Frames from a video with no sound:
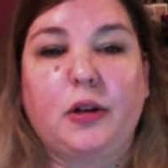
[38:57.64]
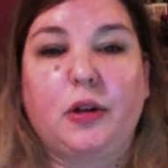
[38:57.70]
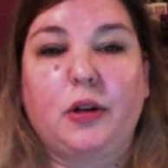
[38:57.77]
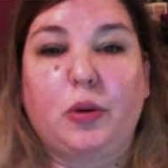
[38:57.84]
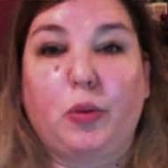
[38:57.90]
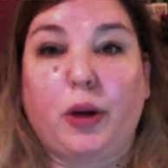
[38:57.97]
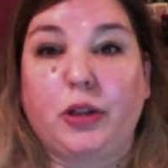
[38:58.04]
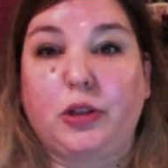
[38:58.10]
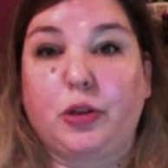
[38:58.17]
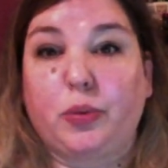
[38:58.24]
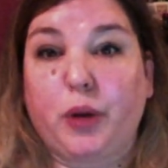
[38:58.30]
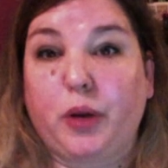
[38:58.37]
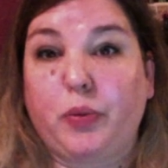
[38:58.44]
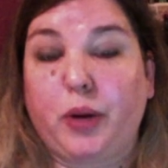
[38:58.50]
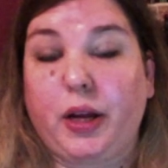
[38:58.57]
want to
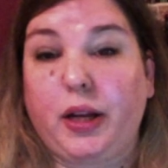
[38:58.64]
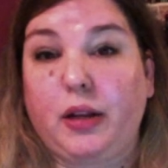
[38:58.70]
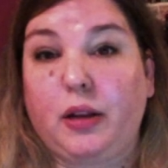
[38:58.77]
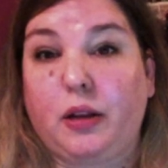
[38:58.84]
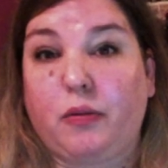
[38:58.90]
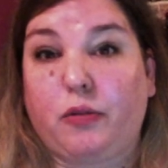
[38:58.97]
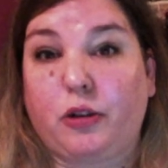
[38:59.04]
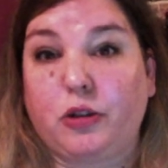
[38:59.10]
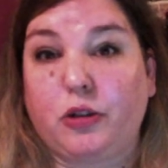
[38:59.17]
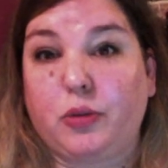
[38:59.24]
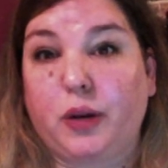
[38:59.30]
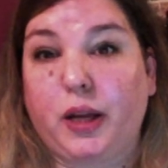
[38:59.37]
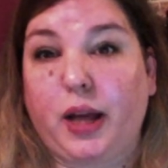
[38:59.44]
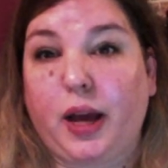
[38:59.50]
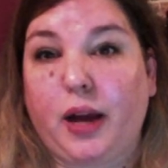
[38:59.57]
reread the first
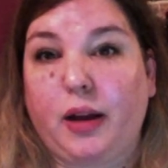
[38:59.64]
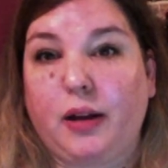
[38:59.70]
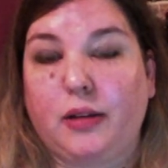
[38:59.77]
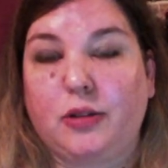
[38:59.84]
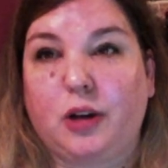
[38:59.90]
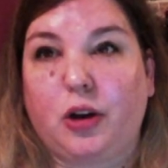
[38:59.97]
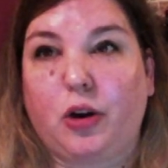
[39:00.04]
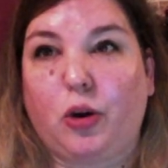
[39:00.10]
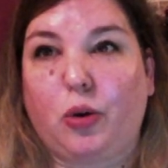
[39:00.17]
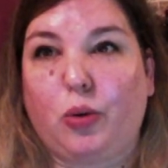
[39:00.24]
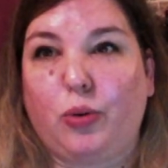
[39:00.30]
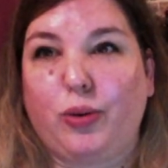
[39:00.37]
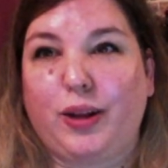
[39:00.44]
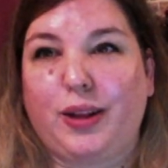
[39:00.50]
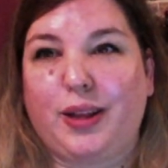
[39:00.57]
one again. It's on
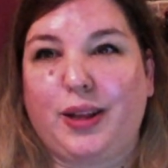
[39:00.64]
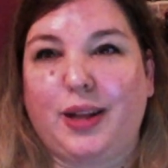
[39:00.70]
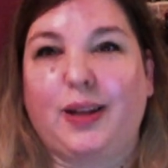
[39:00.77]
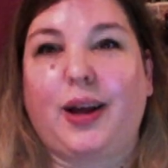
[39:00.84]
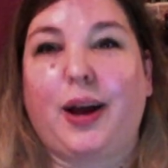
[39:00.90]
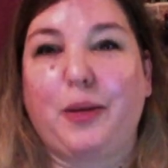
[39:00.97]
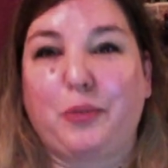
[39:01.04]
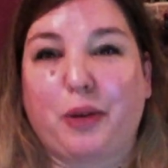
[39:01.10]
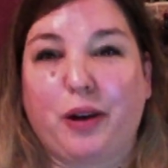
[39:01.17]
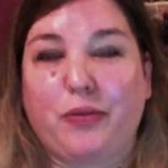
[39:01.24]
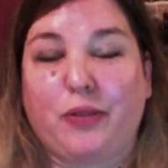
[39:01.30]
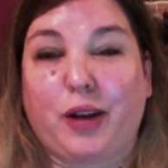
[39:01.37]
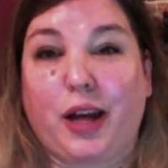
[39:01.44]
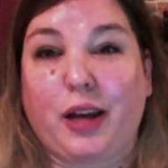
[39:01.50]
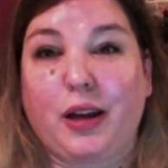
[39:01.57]
hold at the library
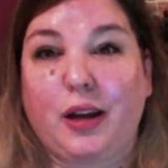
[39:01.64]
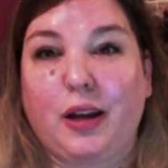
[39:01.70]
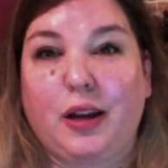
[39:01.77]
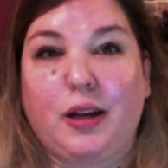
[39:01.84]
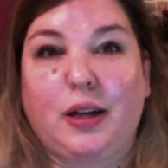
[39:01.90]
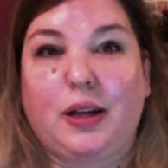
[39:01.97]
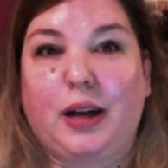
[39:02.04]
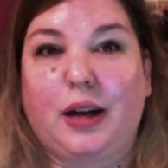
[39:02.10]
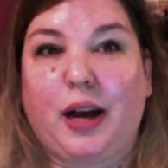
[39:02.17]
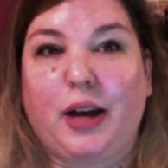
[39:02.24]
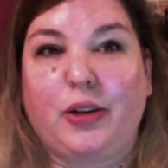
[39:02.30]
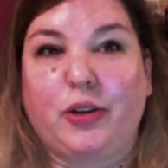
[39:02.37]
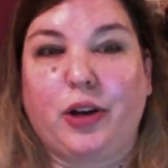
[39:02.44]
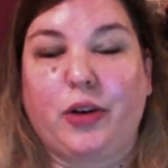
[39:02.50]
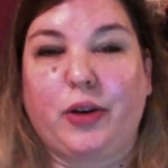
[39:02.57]
for I
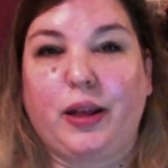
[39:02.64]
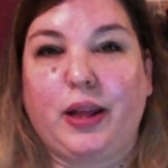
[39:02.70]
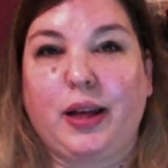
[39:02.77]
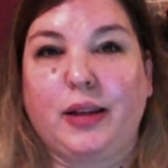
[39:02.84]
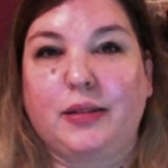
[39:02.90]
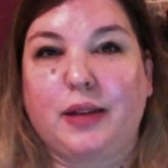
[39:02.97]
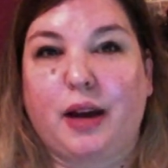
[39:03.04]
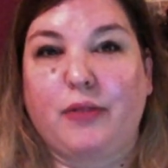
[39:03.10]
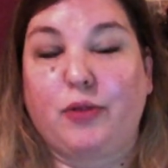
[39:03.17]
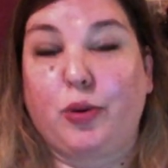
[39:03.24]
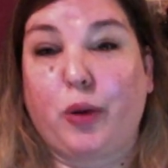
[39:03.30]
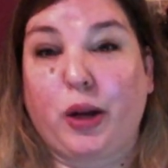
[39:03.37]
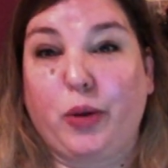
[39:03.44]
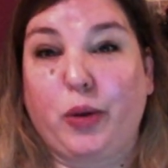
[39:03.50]
don't know, I have 20